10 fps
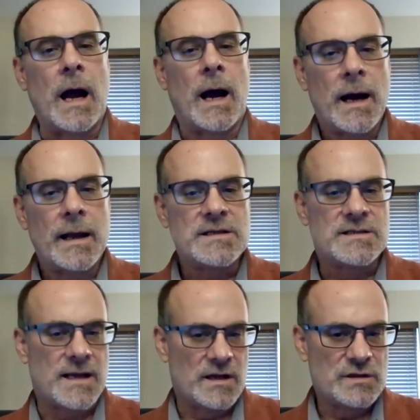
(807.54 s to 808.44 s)
I,
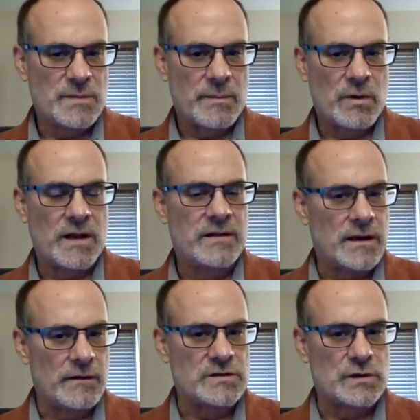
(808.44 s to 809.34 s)
as a council member, and I
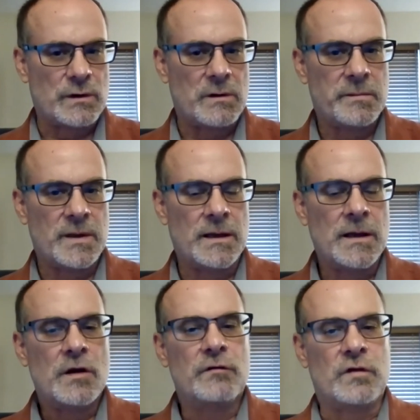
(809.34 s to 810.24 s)
think others agree with me,